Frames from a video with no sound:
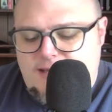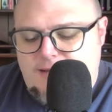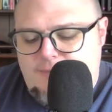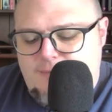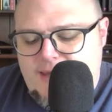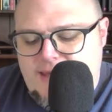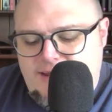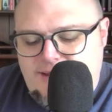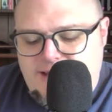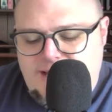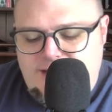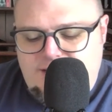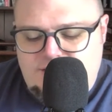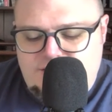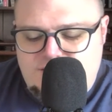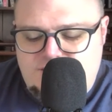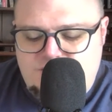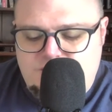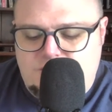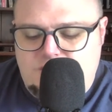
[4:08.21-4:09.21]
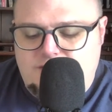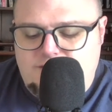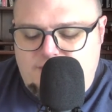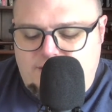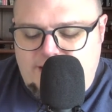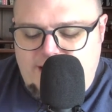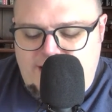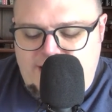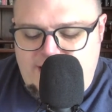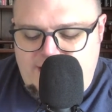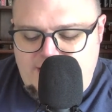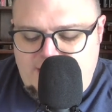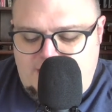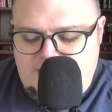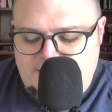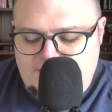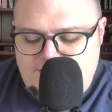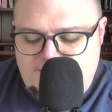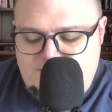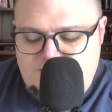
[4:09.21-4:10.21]
Payleitner sort of led
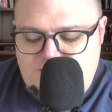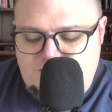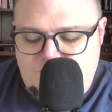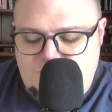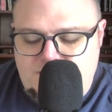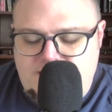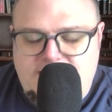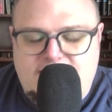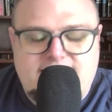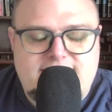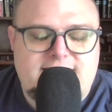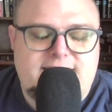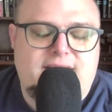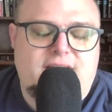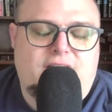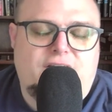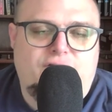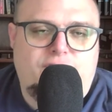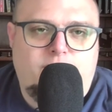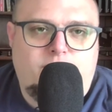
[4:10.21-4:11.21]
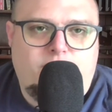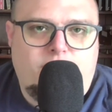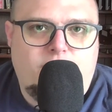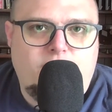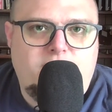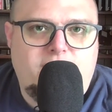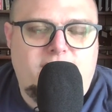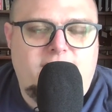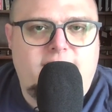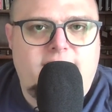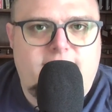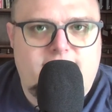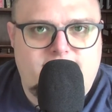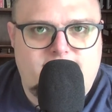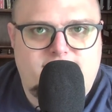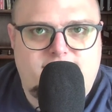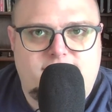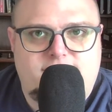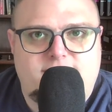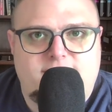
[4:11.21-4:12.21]
us to the idea of
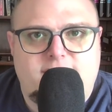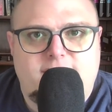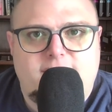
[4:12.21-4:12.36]
brokenness.